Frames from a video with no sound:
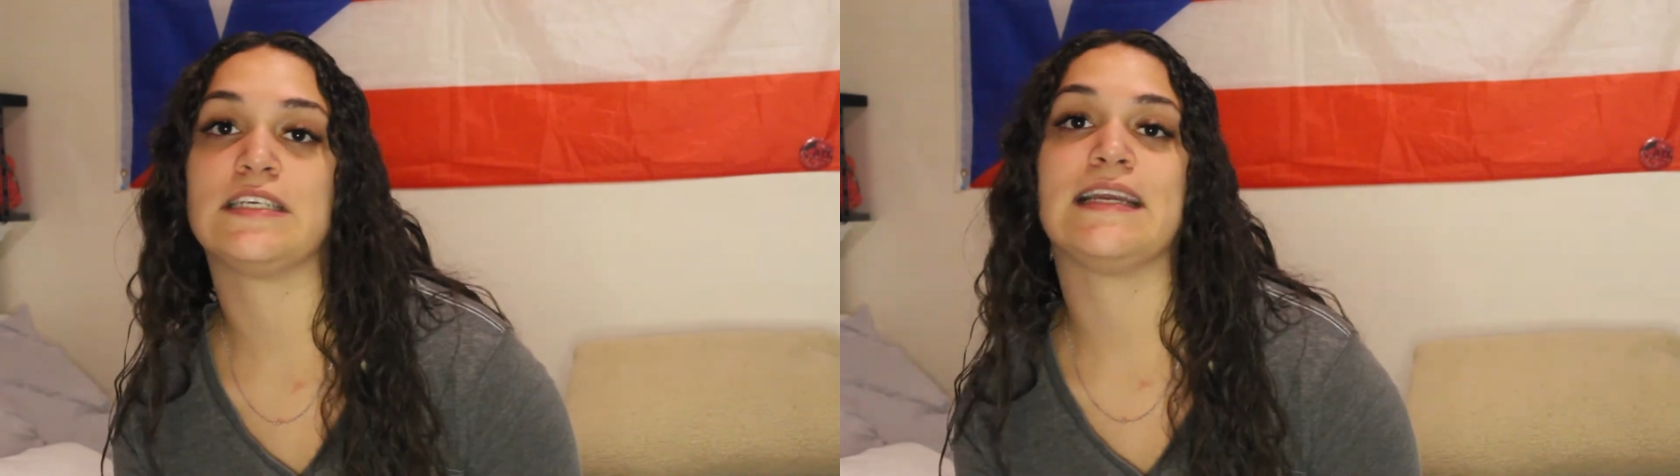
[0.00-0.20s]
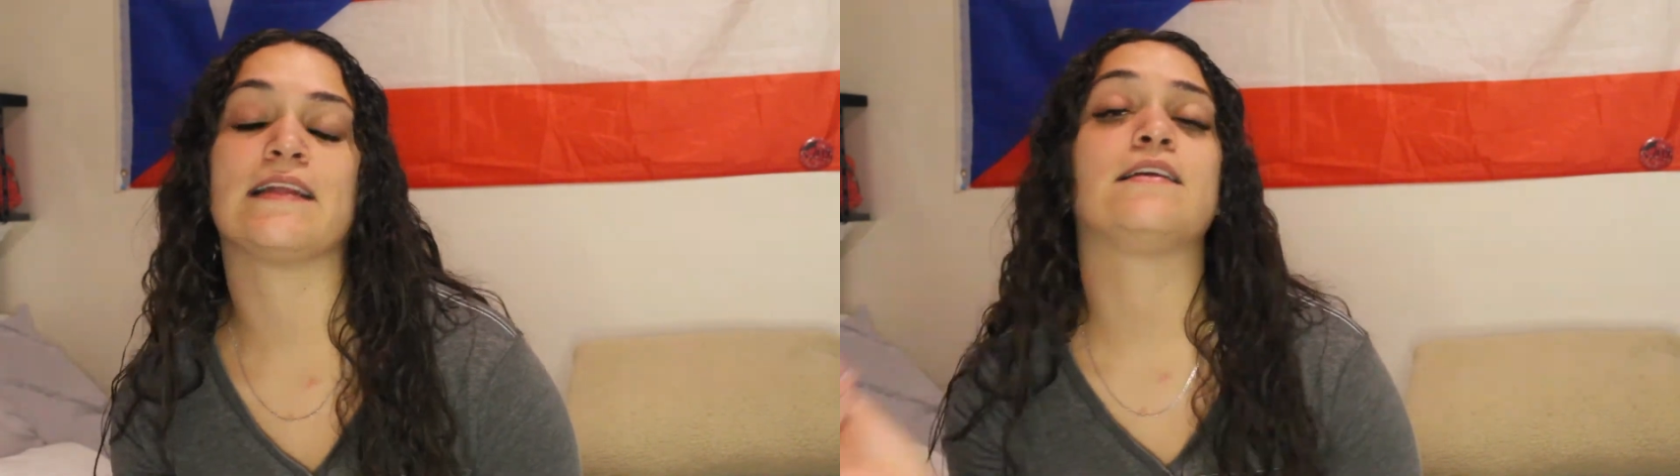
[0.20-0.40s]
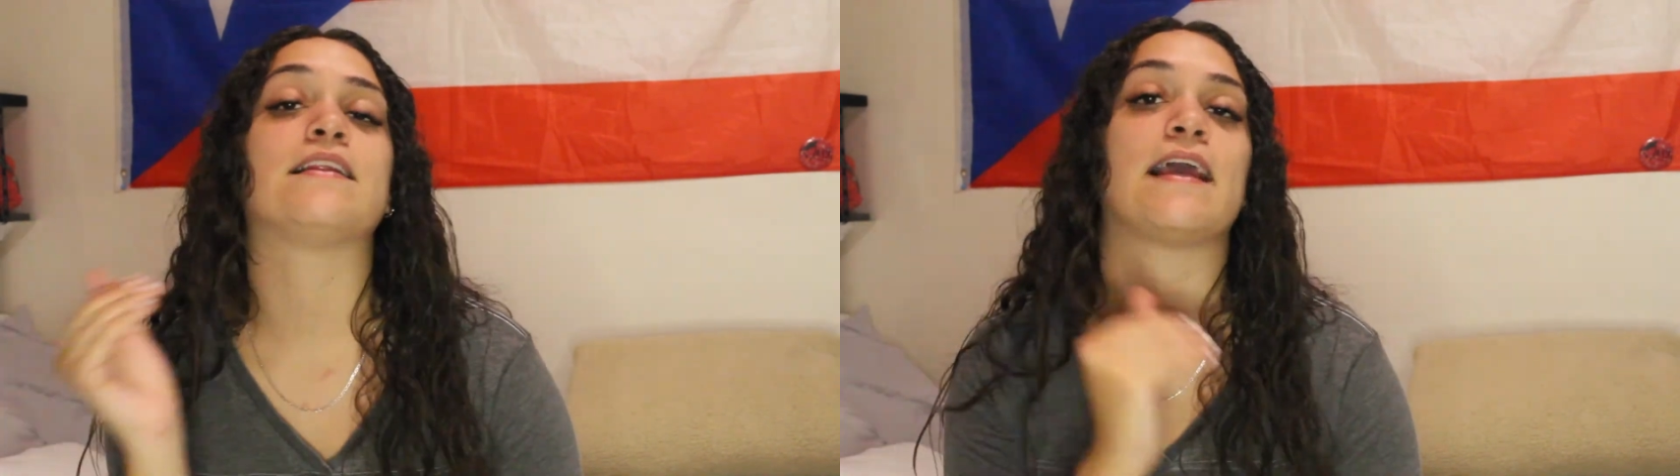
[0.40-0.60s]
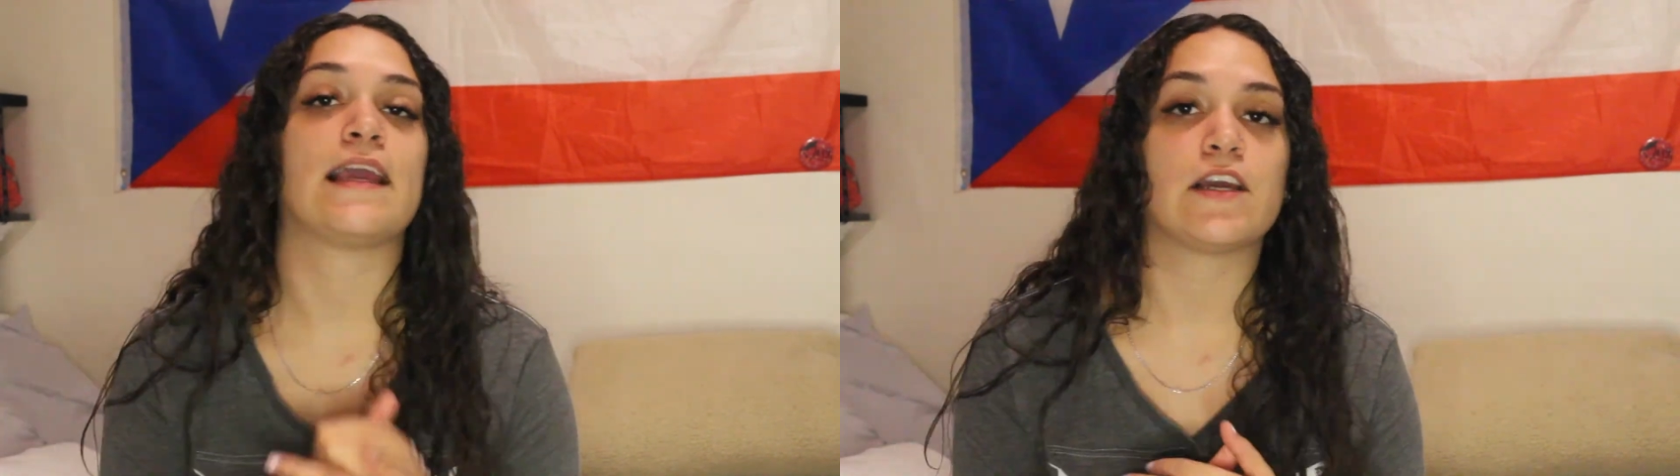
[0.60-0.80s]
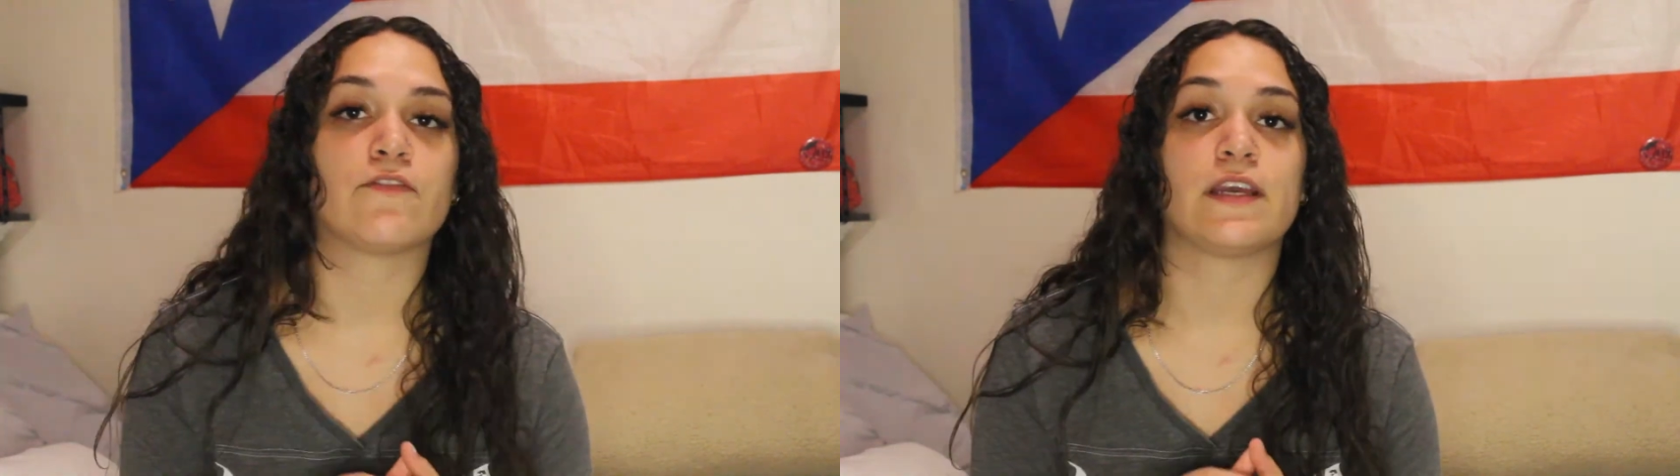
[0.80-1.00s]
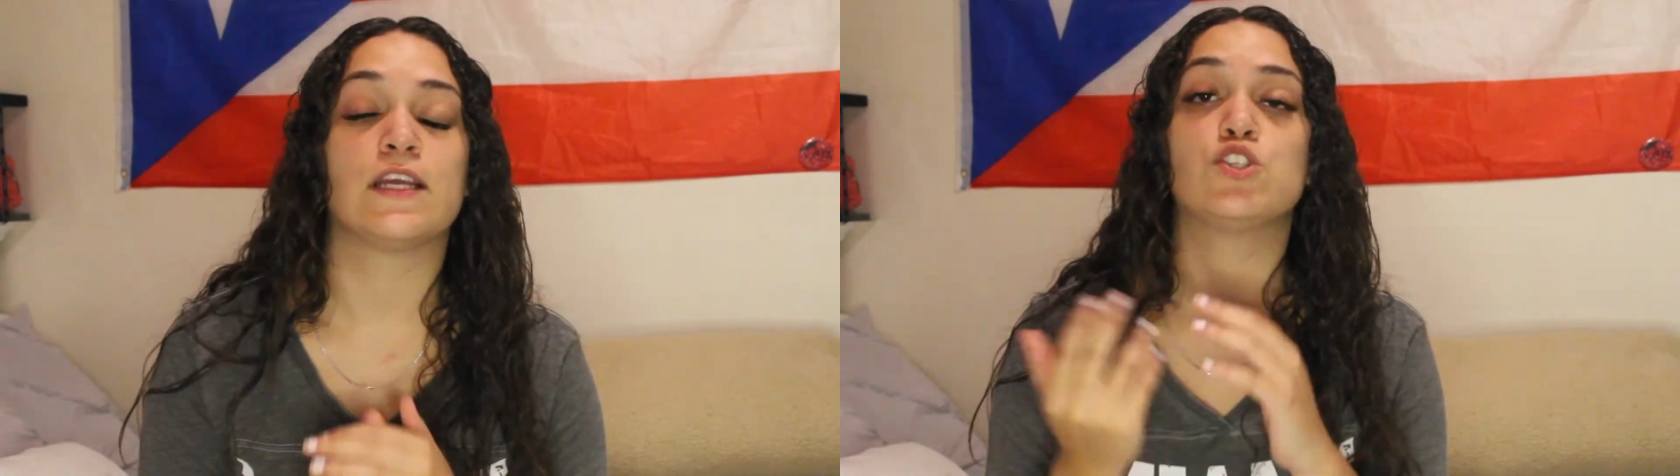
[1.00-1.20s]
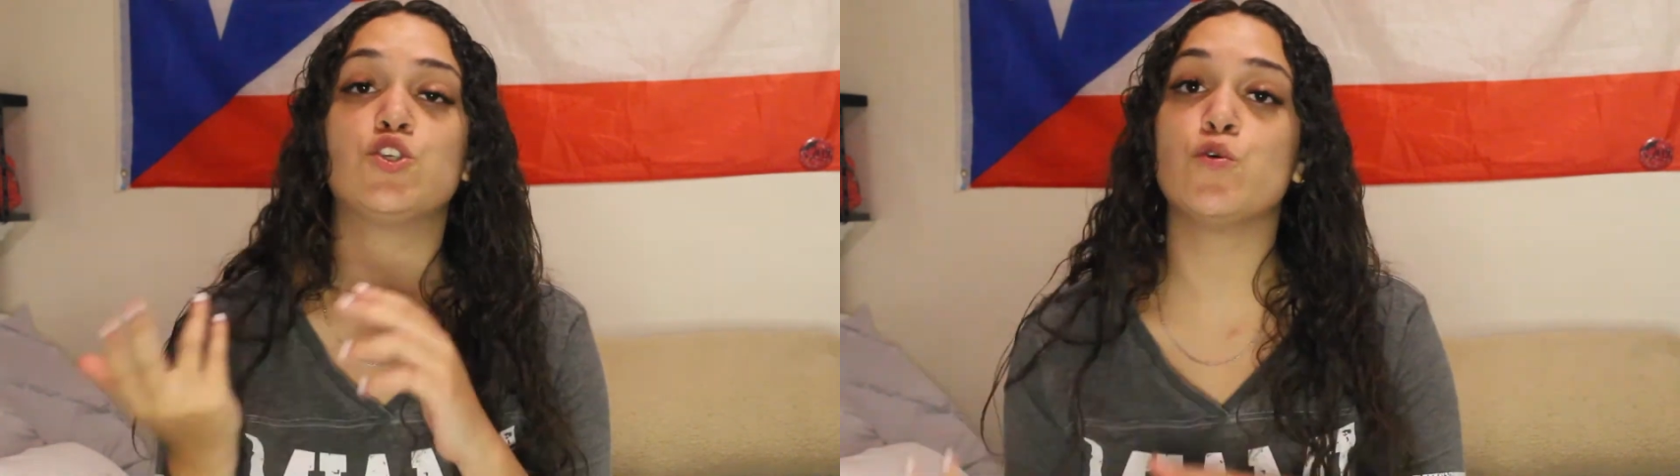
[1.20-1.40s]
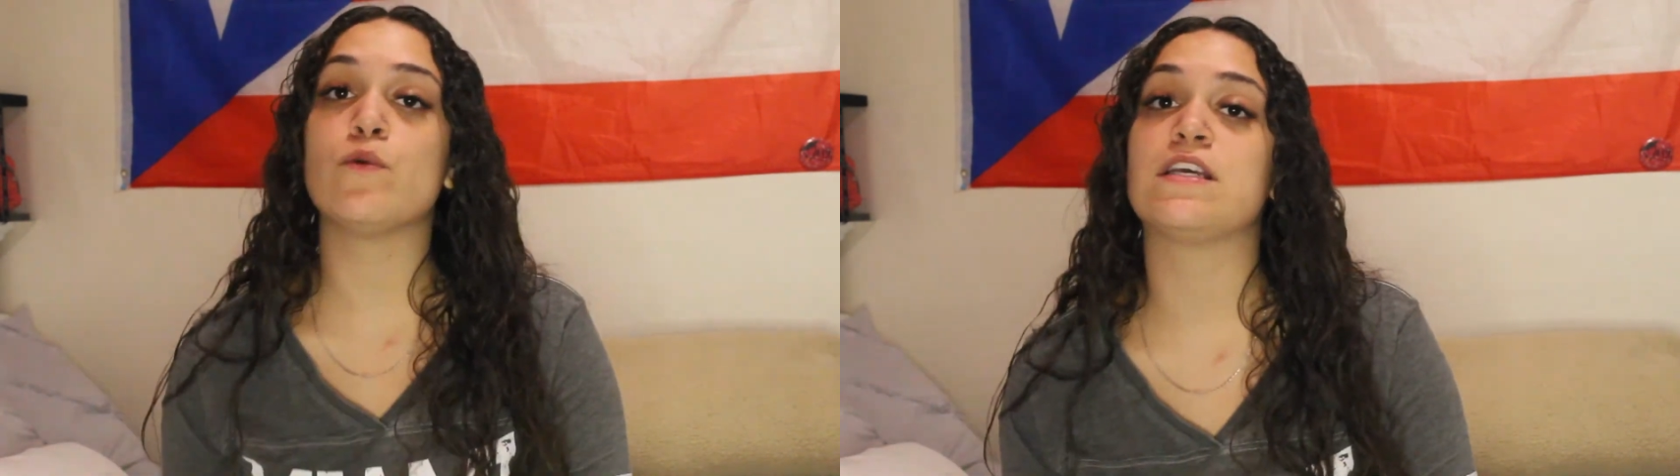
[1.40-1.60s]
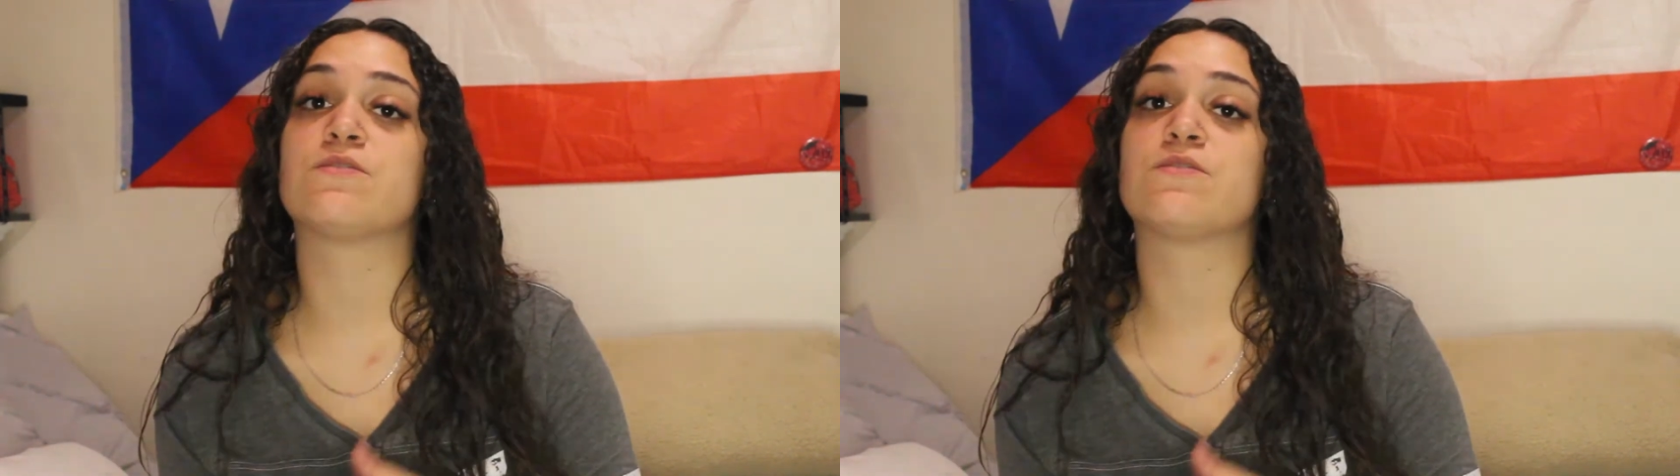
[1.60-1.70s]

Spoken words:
getting the hang of it 2 weeks